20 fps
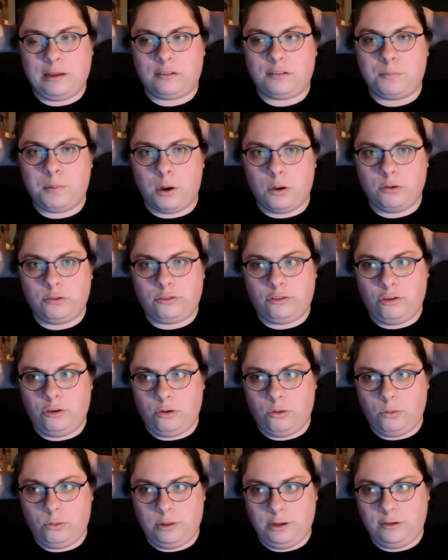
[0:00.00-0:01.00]
exposed
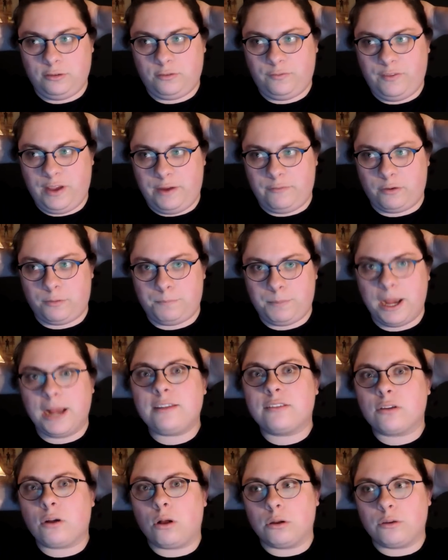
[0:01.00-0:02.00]
to these favorite
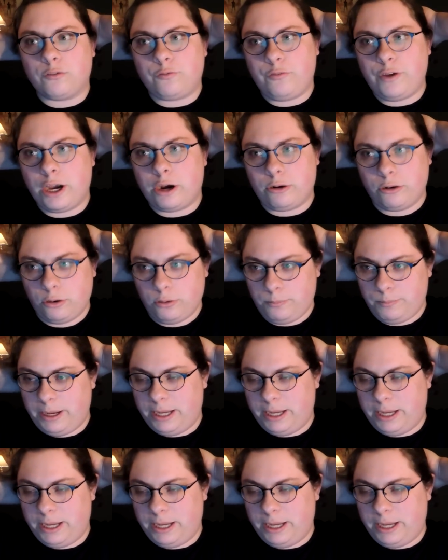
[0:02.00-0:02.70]
pets called feru,